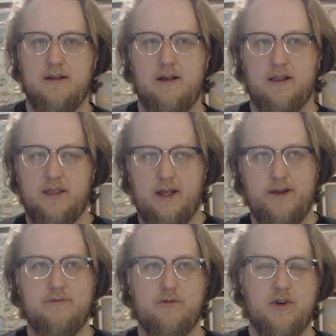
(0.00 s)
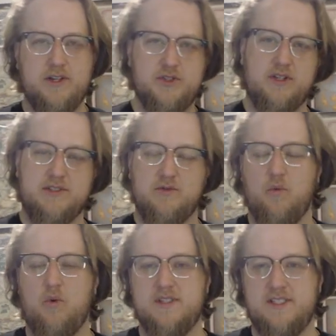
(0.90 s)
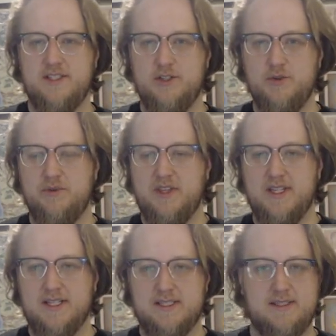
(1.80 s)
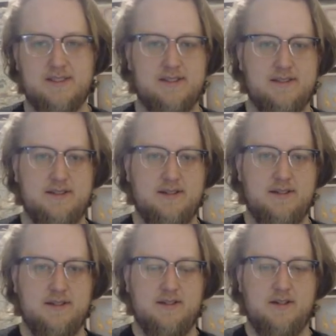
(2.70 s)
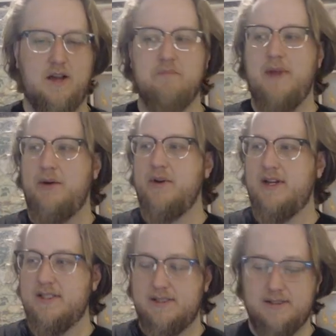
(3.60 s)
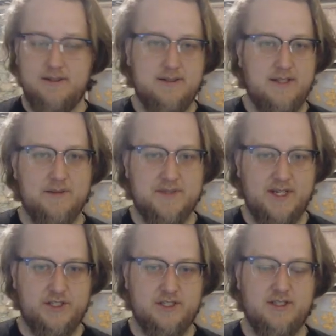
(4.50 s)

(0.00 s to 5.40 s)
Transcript: A lot of restaurants want to do this about us type section.